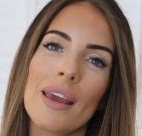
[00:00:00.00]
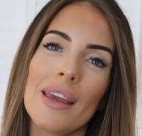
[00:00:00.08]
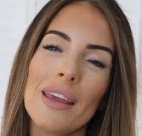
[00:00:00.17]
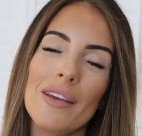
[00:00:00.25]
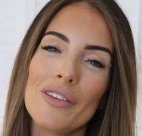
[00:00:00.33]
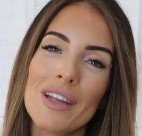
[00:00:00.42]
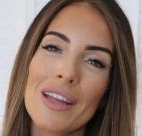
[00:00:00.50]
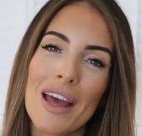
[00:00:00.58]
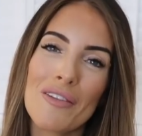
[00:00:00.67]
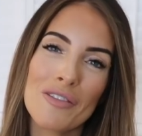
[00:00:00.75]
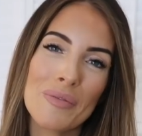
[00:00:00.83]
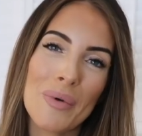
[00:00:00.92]
Evening
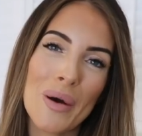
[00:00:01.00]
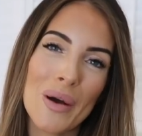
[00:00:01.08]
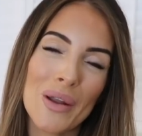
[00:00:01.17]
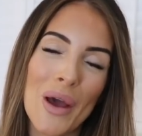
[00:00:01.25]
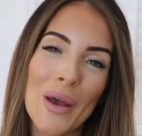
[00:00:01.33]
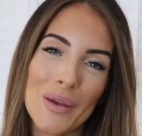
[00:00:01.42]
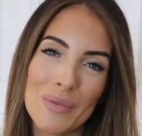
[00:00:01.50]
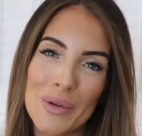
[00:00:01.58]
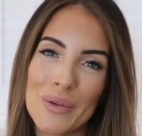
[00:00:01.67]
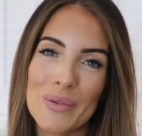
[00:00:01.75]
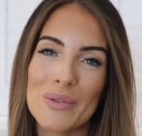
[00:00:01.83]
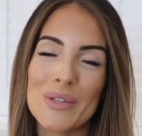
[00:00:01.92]
everyone, I hope
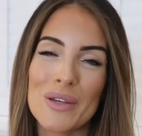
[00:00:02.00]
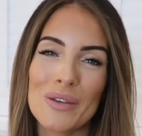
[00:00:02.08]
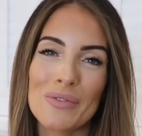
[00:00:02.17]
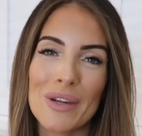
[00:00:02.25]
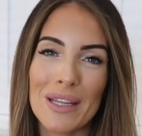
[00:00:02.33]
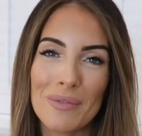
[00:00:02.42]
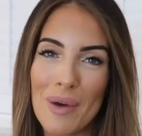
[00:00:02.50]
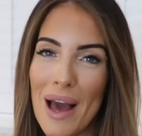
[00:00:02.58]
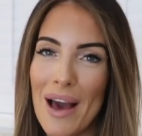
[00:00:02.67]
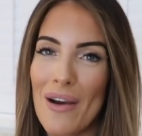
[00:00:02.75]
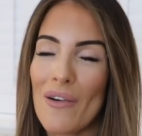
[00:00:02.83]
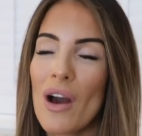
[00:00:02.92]
you're all doing really
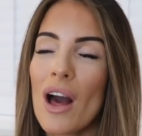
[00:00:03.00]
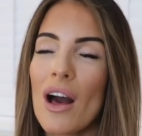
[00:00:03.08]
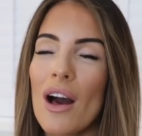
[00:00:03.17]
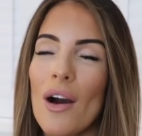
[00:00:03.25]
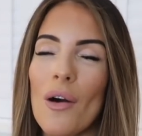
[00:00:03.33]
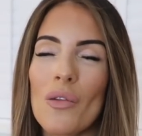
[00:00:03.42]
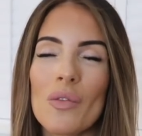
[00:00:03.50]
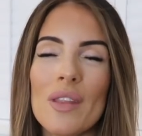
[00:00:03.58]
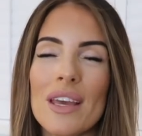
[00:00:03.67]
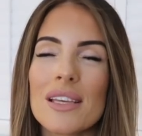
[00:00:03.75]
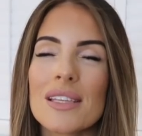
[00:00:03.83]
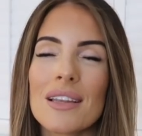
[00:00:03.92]
well. On
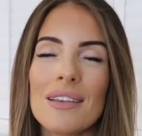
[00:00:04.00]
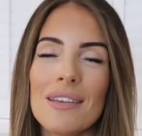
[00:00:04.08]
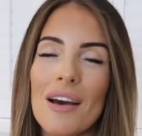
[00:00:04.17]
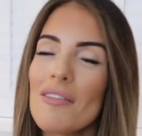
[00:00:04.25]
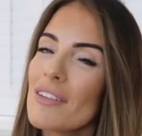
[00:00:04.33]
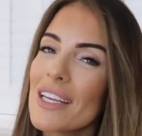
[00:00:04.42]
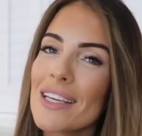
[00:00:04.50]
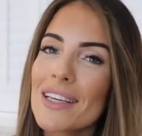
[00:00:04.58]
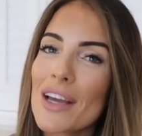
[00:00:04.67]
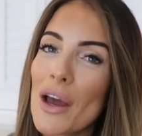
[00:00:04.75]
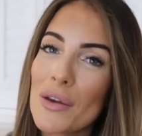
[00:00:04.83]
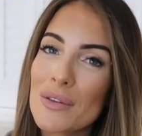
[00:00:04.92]
this lovely
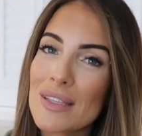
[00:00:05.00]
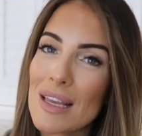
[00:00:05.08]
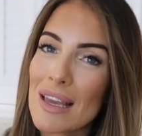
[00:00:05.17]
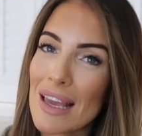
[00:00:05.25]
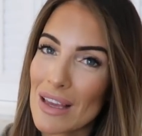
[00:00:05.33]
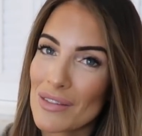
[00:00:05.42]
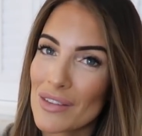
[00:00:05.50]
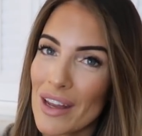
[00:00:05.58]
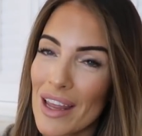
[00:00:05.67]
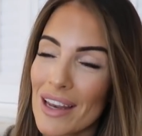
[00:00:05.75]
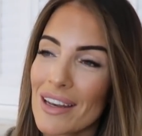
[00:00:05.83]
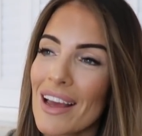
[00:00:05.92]
cozy
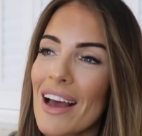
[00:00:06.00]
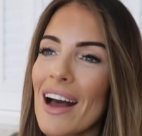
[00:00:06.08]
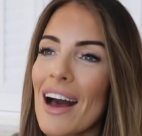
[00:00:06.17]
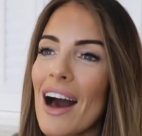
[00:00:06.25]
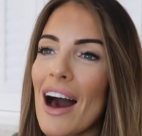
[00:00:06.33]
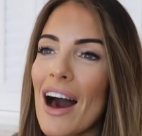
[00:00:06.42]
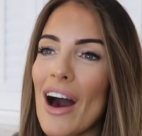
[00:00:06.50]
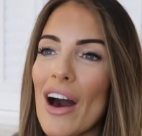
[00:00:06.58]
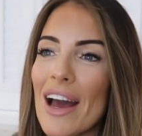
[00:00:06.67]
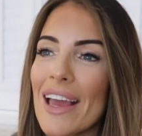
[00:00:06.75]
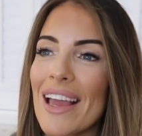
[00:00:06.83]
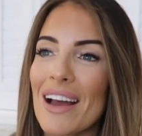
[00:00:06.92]
evening,
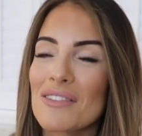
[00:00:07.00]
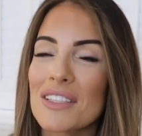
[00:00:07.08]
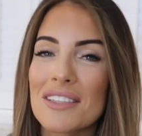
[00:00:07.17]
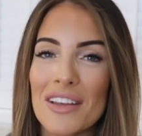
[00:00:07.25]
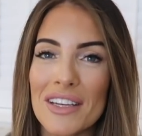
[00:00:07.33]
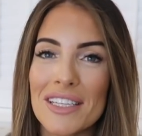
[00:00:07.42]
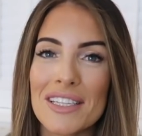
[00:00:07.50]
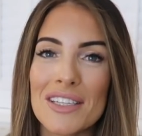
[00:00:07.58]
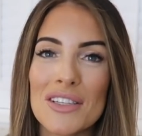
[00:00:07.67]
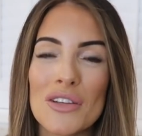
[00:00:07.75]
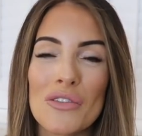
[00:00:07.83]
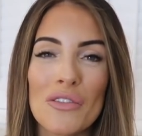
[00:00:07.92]
I have
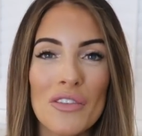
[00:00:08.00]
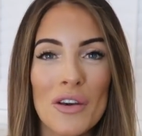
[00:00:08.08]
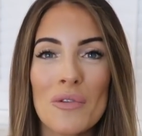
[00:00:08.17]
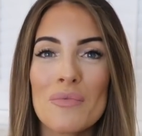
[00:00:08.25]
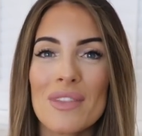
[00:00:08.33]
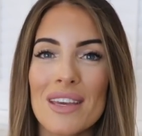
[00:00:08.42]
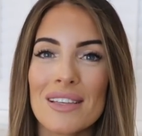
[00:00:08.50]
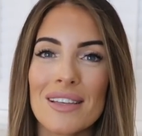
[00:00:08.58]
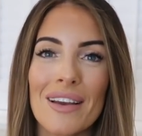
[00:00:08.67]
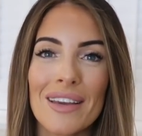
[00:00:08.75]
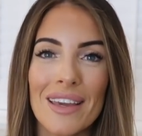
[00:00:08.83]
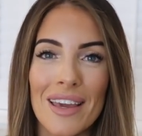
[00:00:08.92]
decided to film this
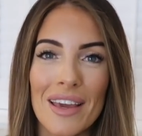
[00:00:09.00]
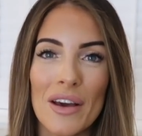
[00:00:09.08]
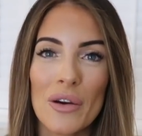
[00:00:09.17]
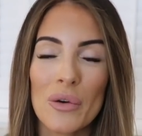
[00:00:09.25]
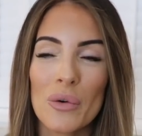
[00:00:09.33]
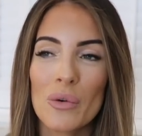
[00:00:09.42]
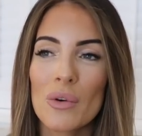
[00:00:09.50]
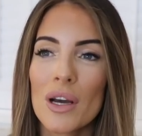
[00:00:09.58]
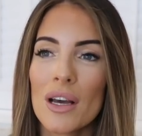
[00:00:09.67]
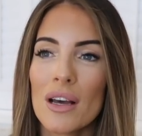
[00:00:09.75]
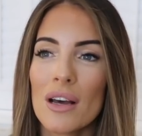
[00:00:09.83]
Ikea haul